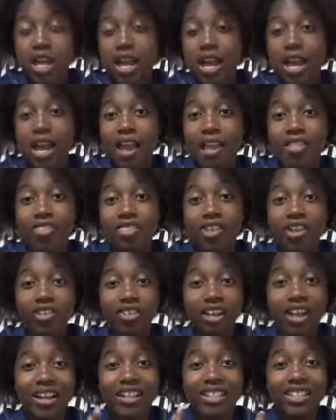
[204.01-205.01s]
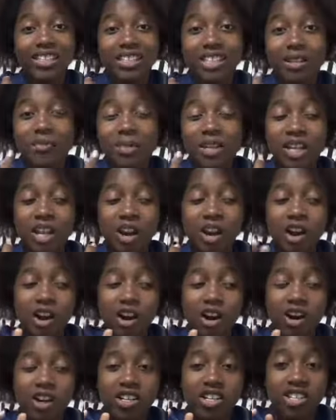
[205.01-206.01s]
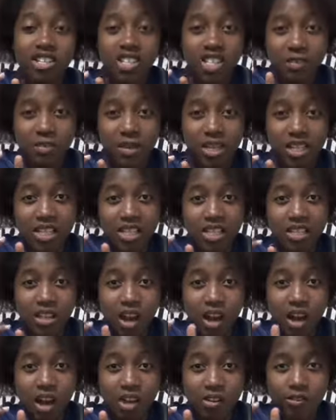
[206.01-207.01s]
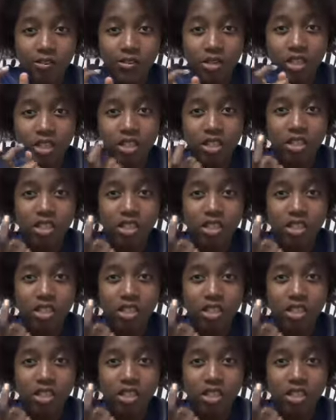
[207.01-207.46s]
and they're like semi-hard, semi-soft.